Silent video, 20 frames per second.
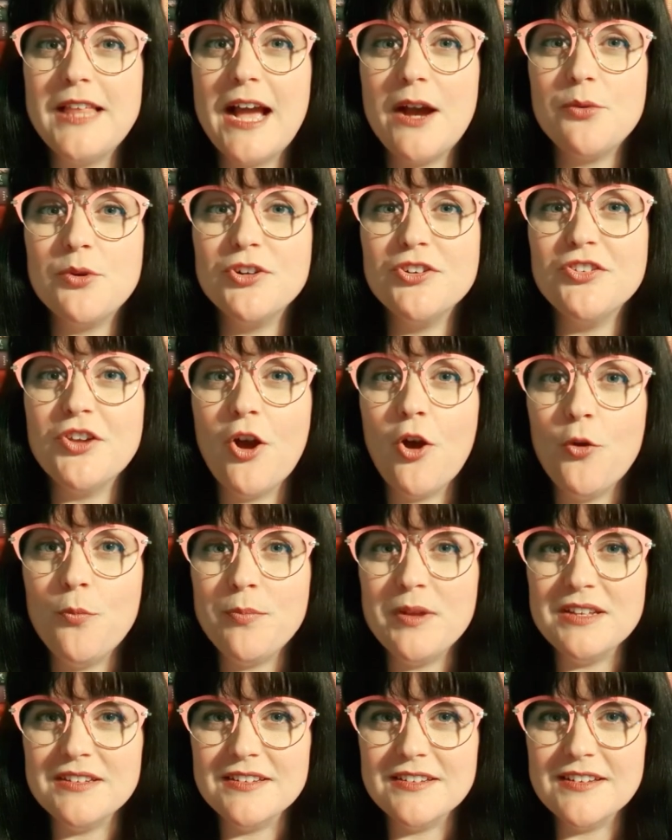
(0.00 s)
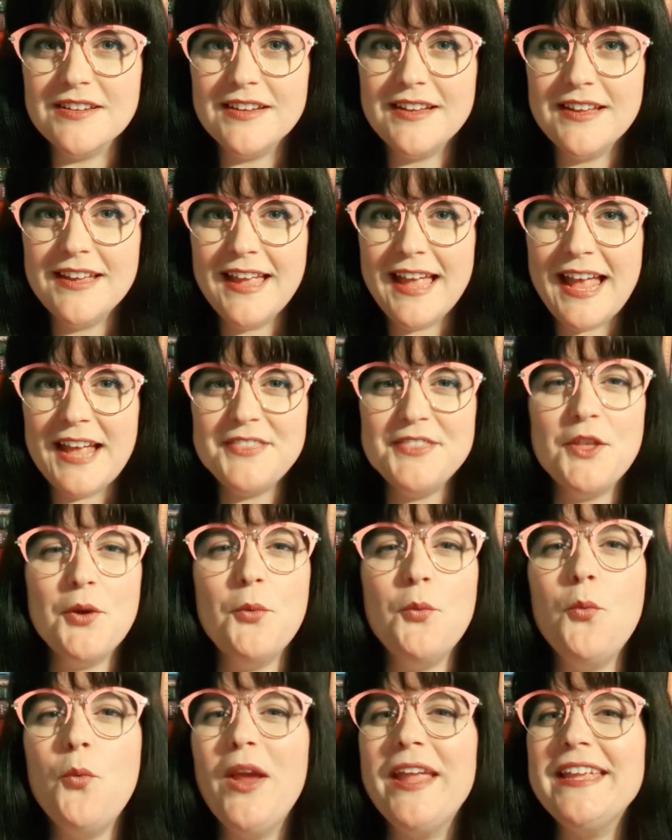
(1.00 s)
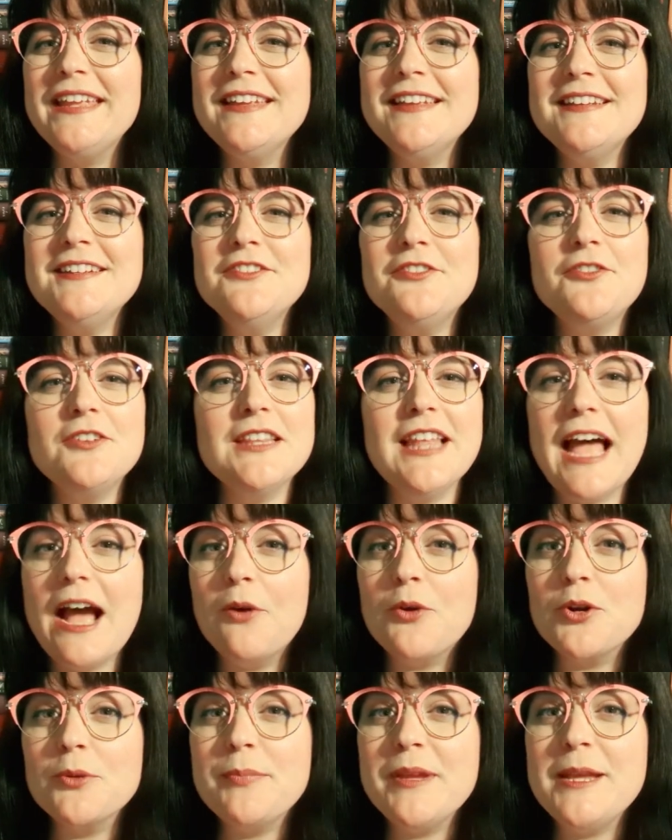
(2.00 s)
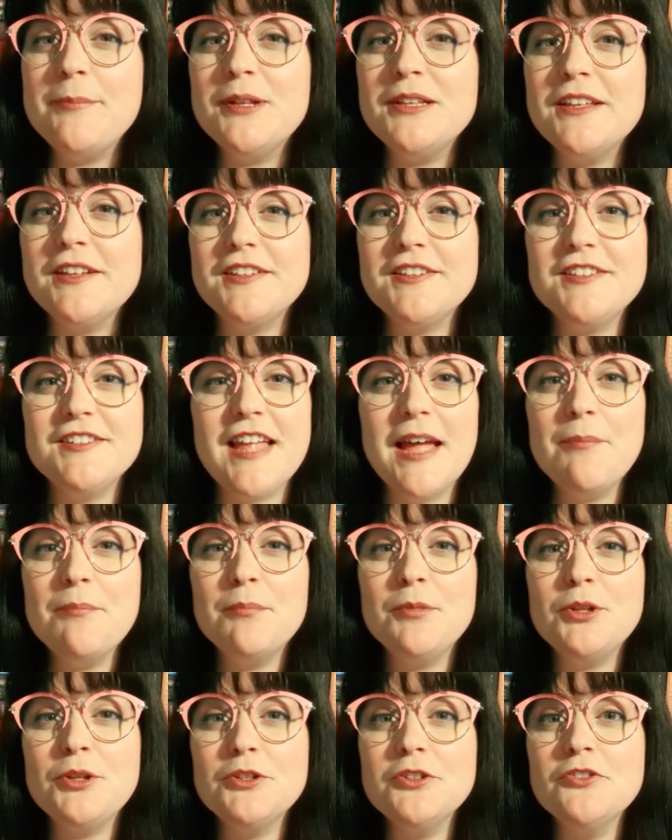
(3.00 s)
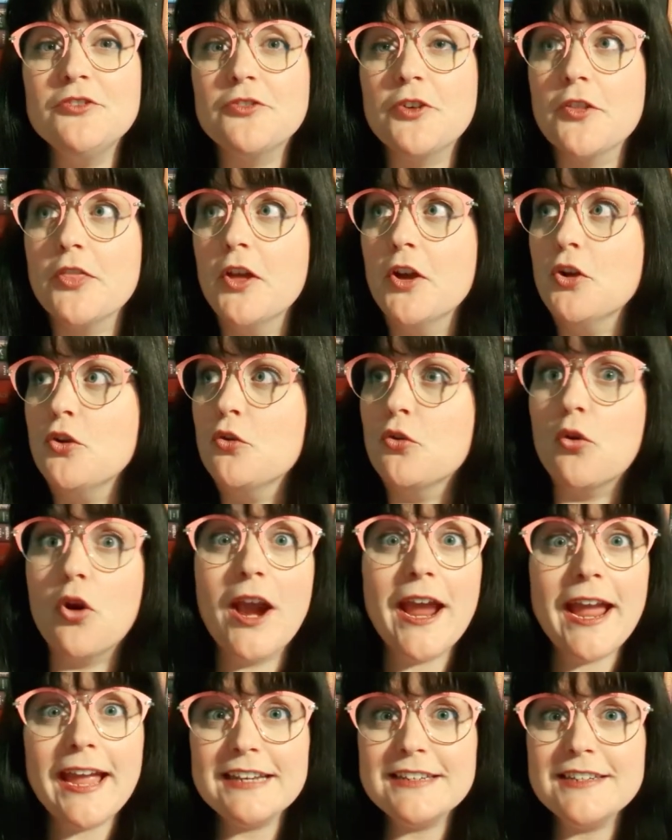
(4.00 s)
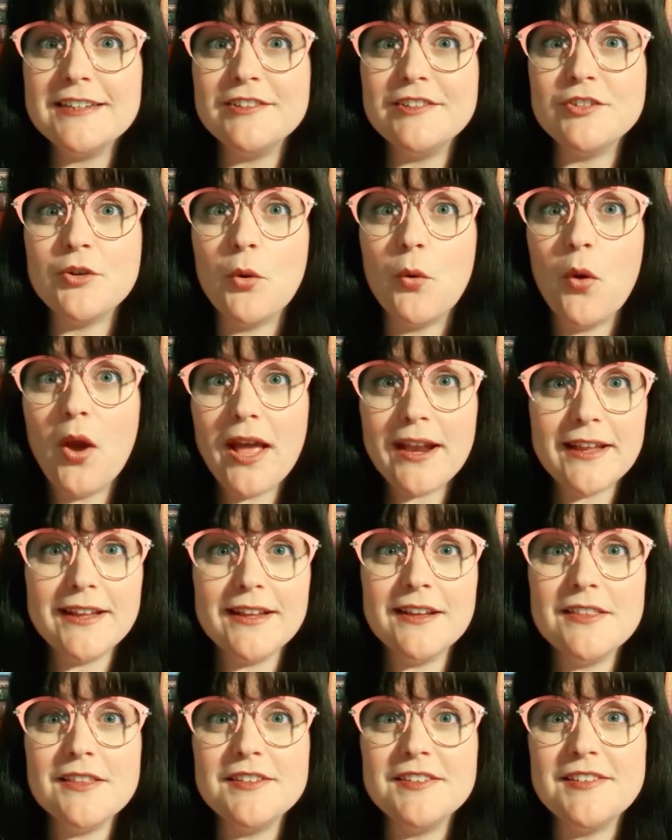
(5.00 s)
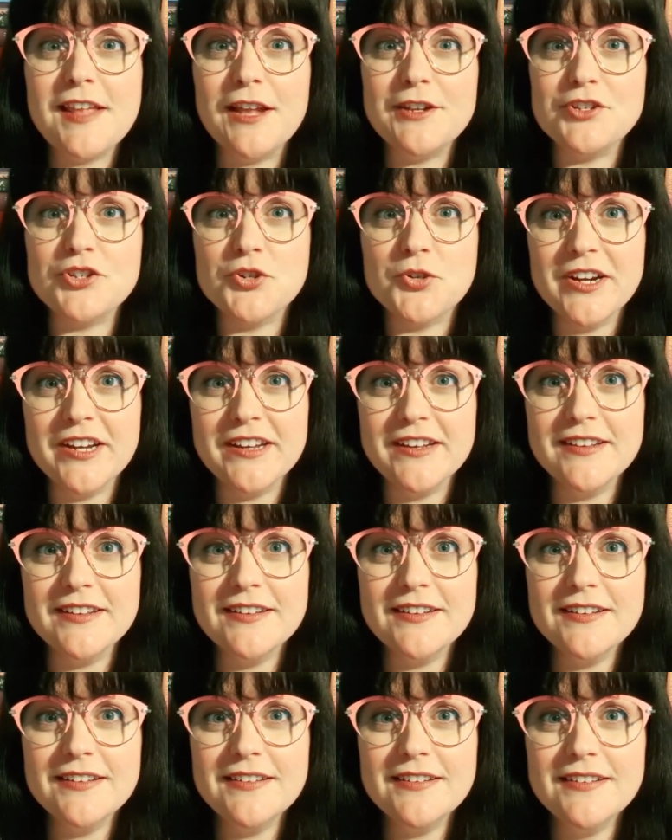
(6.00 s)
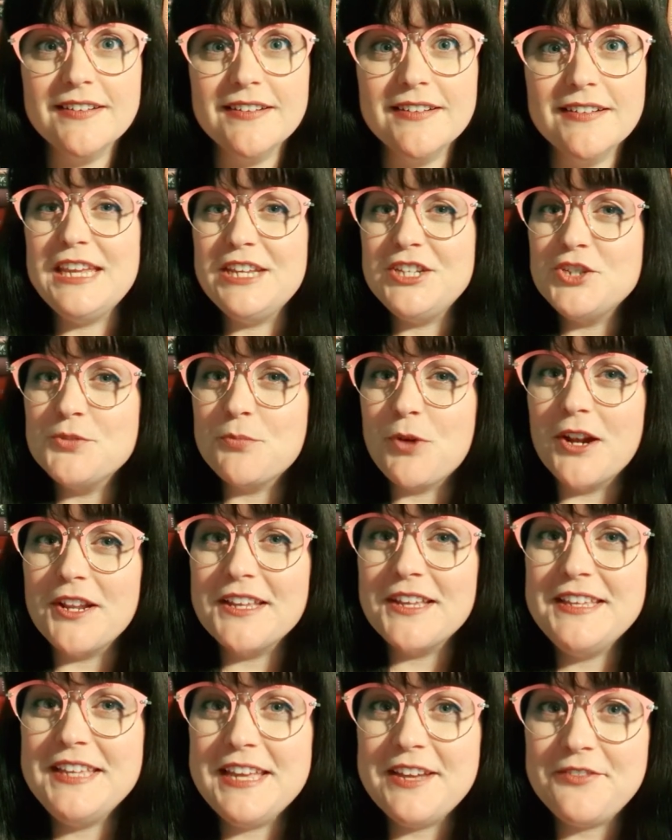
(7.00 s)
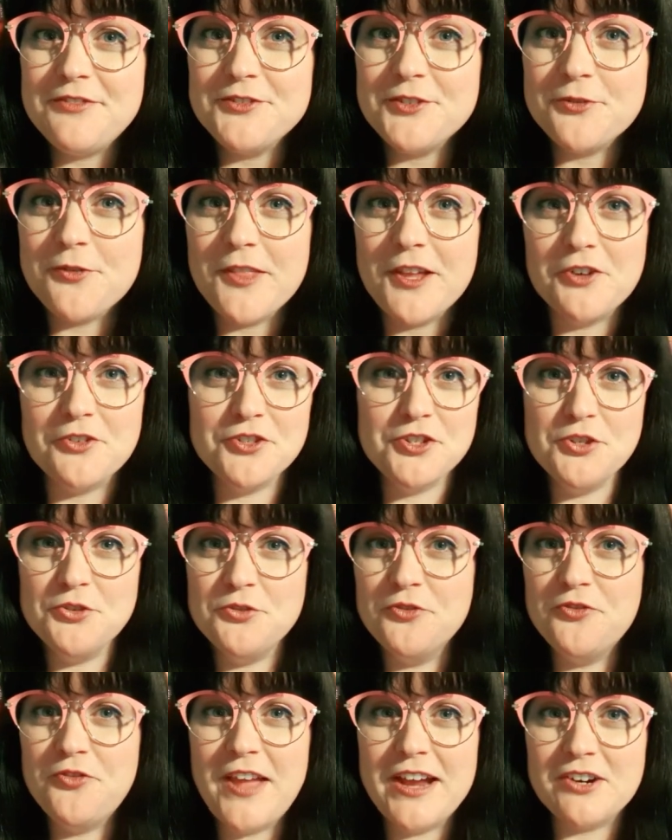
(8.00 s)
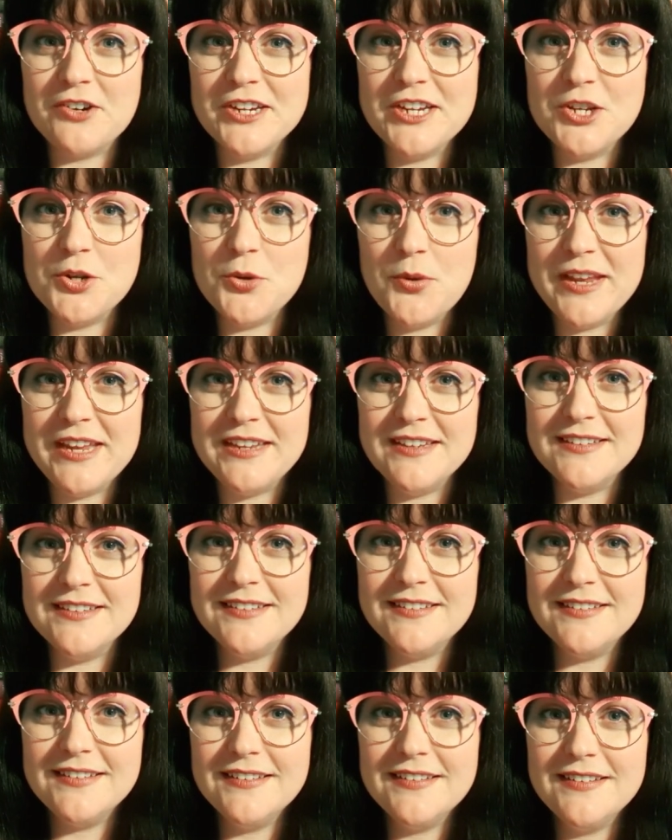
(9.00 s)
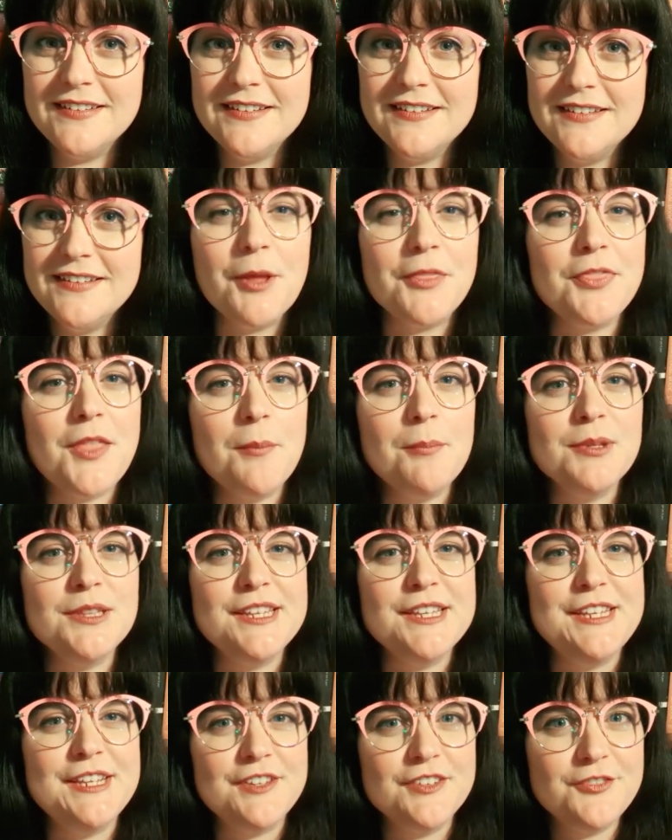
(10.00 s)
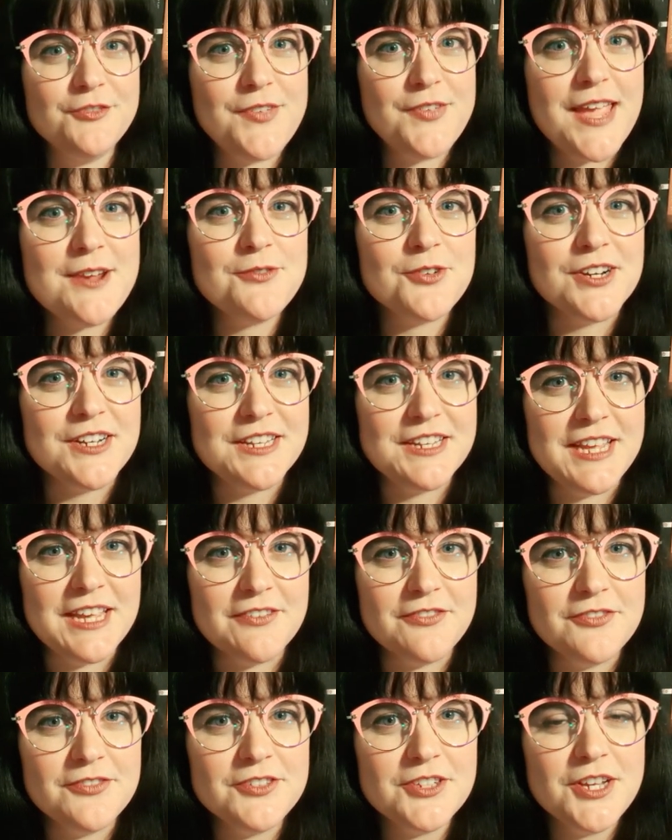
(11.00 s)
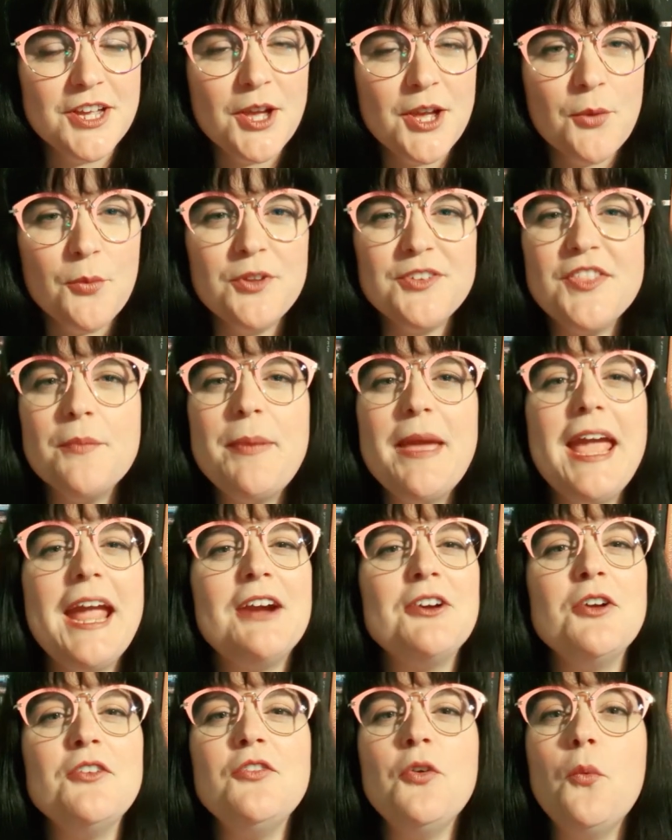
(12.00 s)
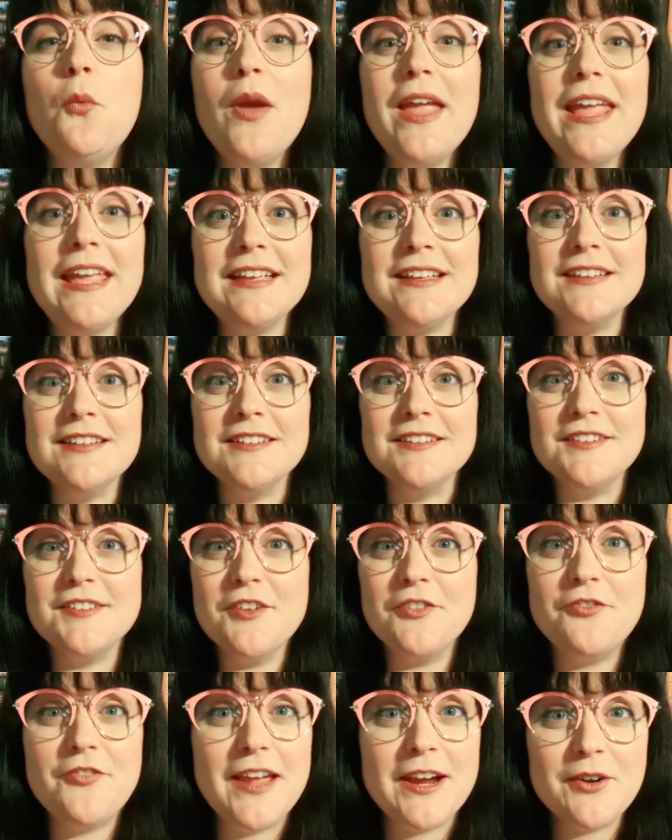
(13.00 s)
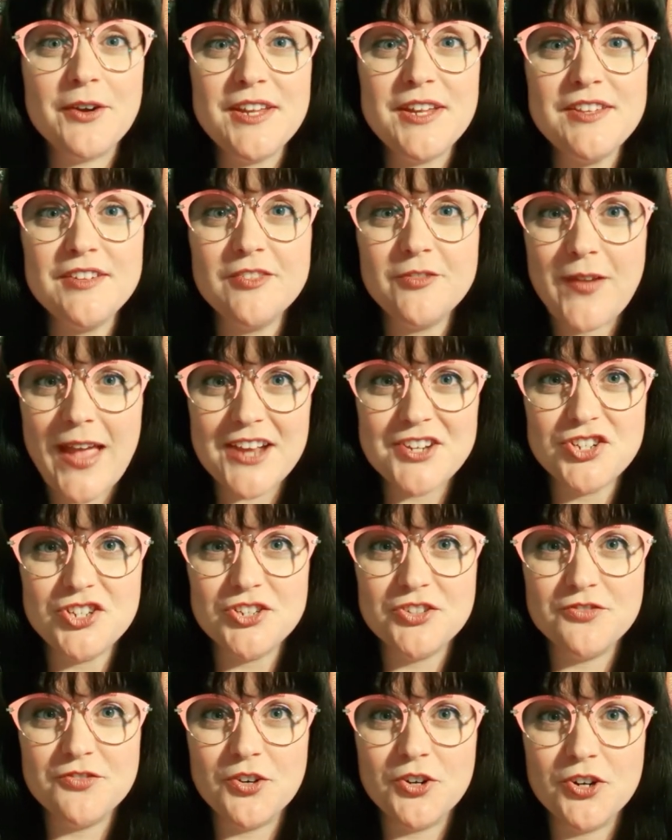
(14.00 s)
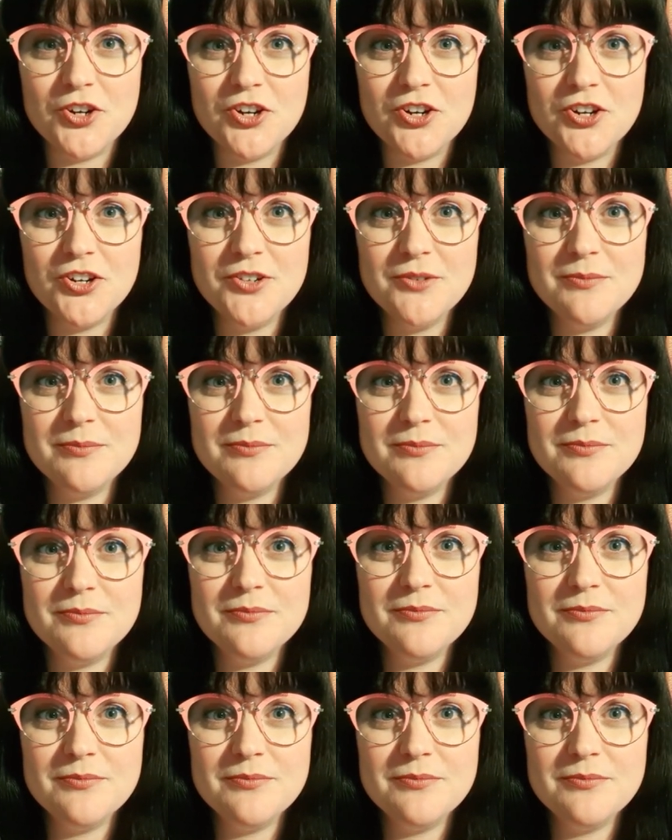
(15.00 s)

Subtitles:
of the flowers opened, and the winged flower people assembled for the grandest wedding of the century. Each brought a gift for their new fairy queen. But Thumbelina's favorite gift was the pair of wings the fairies fashioned for her.